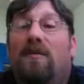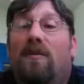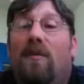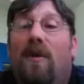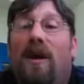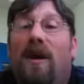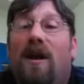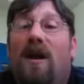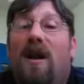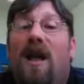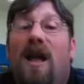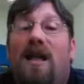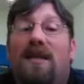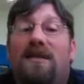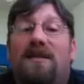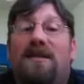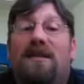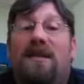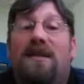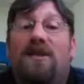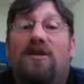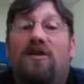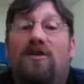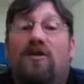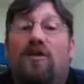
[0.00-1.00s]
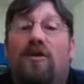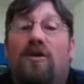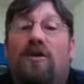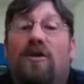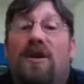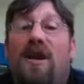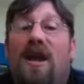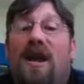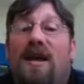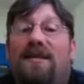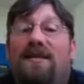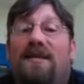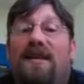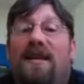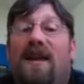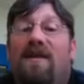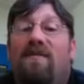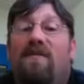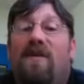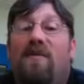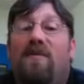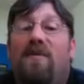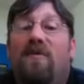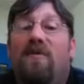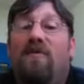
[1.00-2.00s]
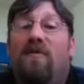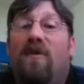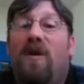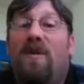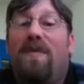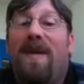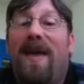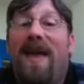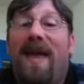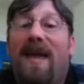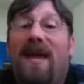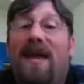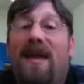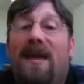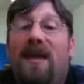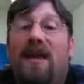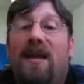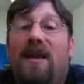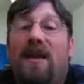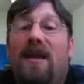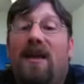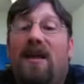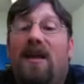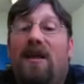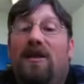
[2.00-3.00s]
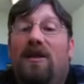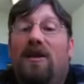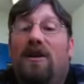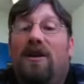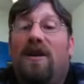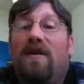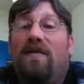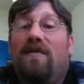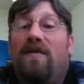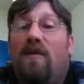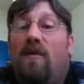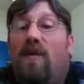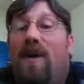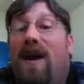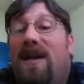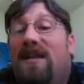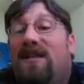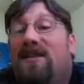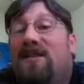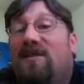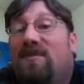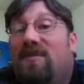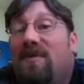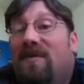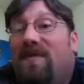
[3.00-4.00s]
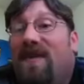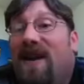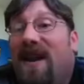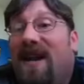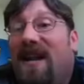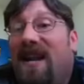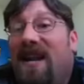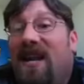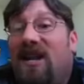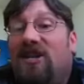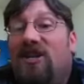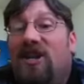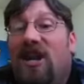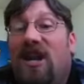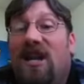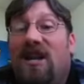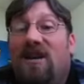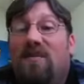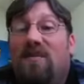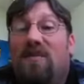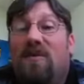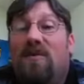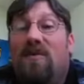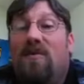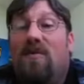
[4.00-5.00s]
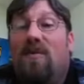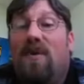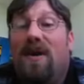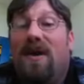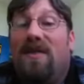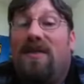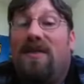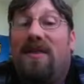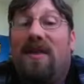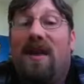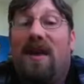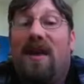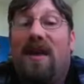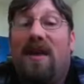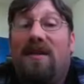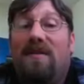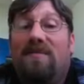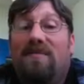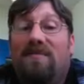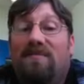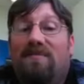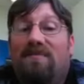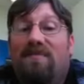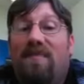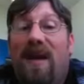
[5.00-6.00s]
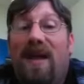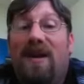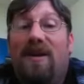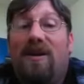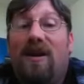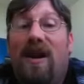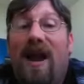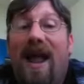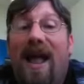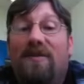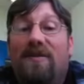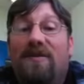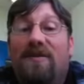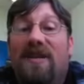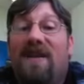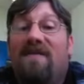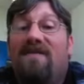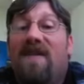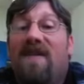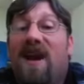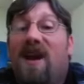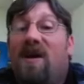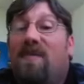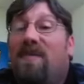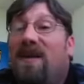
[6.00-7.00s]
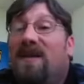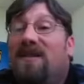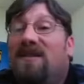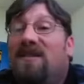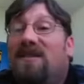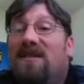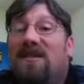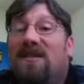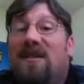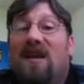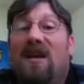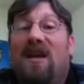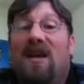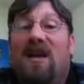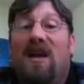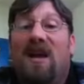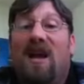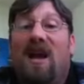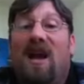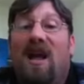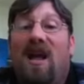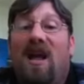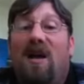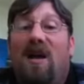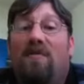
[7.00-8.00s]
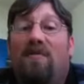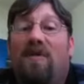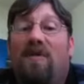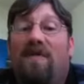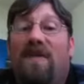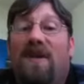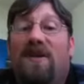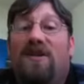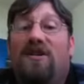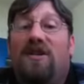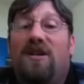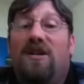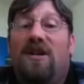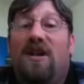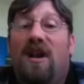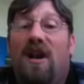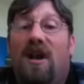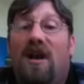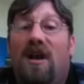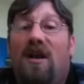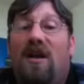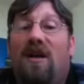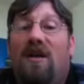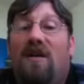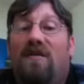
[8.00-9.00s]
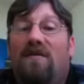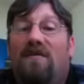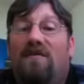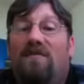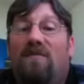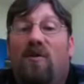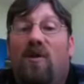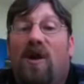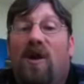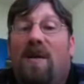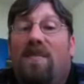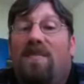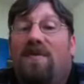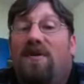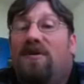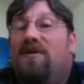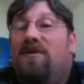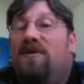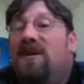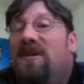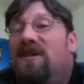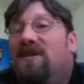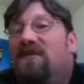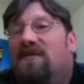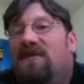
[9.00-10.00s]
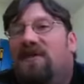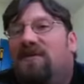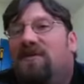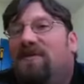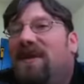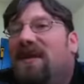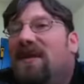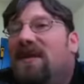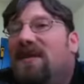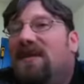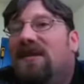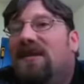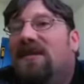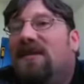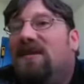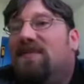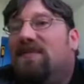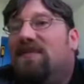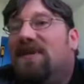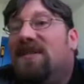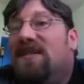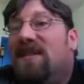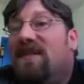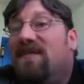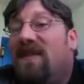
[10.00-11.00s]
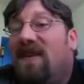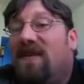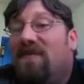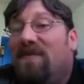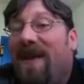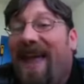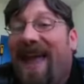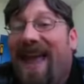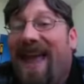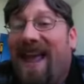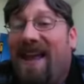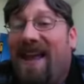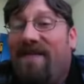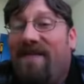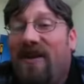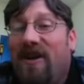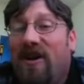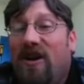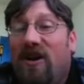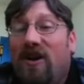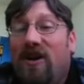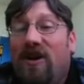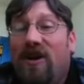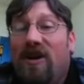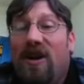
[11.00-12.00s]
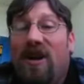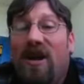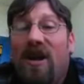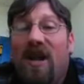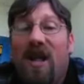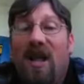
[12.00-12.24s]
We are constantly scrutinizing every move we make, looking for ways to provide each animal with better housing environments, provision of more opportunities for species-specific behavior,